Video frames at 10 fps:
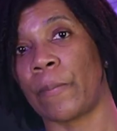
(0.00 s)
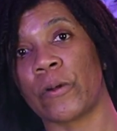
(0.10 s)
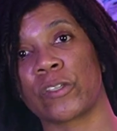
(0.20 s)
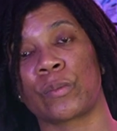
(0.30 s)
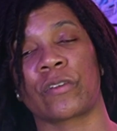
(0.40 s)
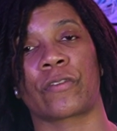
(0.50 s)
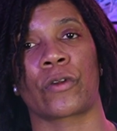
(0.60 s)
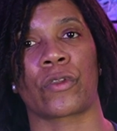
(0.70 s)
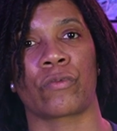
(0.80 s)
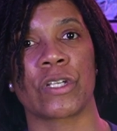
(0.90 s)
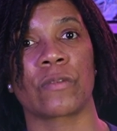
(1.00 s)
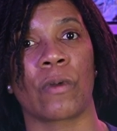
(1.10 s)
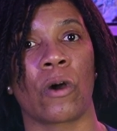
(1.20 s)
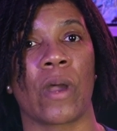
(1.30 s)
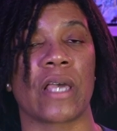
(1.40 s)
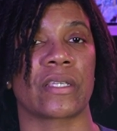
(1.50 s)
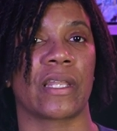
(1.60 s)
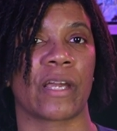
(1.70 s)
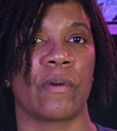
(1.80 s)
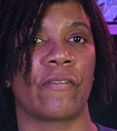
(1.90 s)
personally prefer the rich mode as I
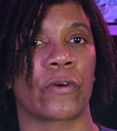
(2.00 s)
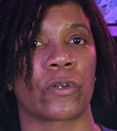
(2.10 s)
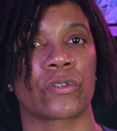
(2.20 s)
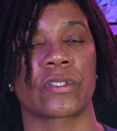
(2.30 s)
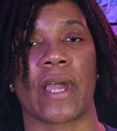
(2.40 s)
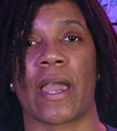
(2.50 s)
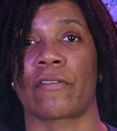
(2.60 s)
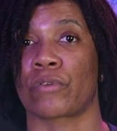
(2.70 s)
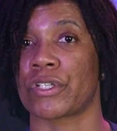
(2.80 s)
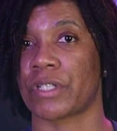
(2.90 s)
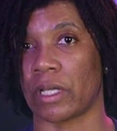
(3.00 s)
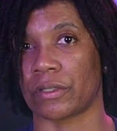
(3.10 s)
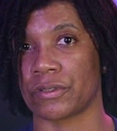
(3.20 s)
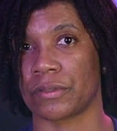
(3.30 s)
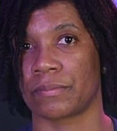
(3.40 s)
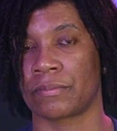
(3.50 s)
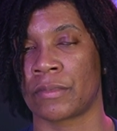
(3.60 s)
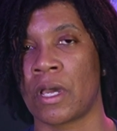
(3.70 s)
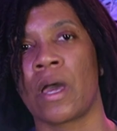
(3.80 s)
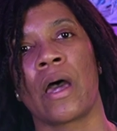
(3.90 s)
like my photos to have rich colors.
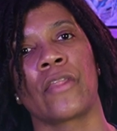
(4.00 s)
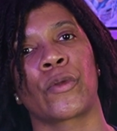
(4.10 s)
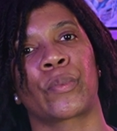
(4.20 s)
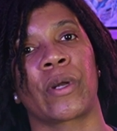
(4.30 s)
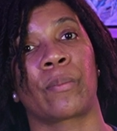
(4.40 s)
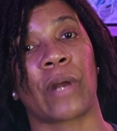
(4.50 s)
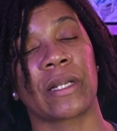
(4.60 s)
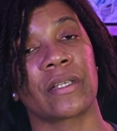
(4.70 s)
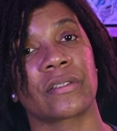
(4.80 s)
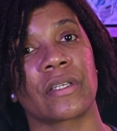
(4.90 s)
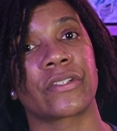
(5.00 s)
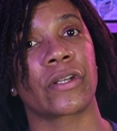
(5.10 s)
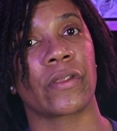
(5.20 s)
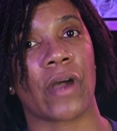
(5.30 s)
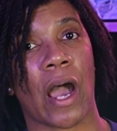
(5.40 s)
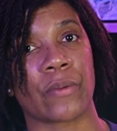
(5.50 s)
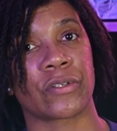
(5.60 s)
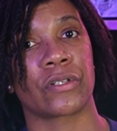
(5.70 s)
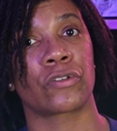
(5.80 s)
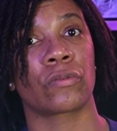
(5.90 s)
The print brightness is another
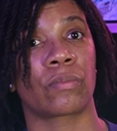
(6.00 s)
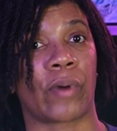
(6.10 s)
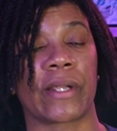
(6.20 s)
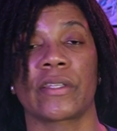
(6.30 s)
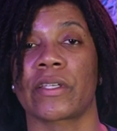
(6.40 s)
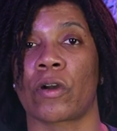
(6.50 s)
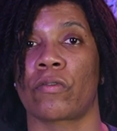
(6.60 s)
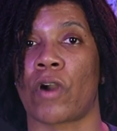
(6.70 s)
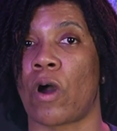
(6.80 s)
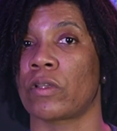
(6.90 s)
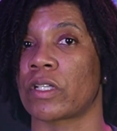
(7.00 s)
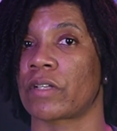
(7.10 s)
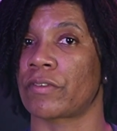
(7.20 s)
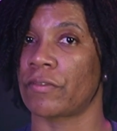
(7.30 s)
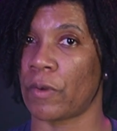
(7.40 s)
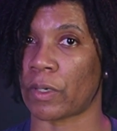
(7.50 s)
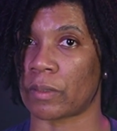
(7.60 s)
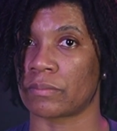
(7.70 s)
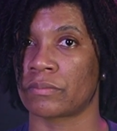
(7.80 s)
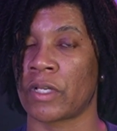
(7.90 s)
option to brighten the overall look of your
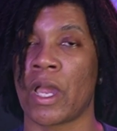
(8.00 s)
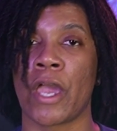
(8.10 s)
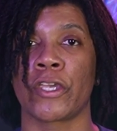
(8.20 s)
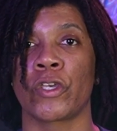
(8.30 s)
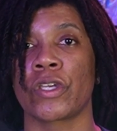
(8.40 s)
photo. You